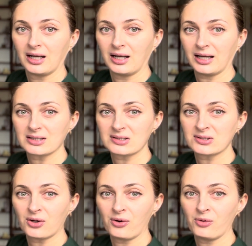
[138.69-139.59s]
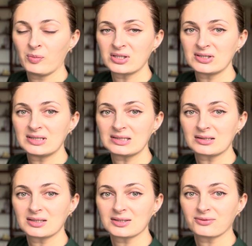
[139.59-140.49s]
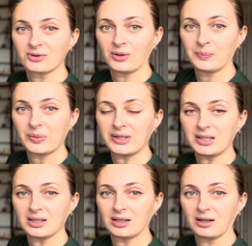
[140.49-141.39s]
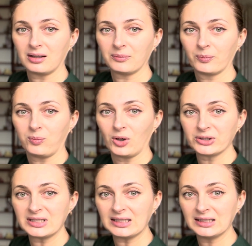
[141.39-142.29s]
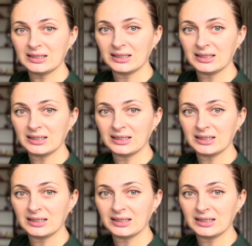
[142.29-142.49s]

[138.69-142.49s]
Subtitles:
has so much distance from the body.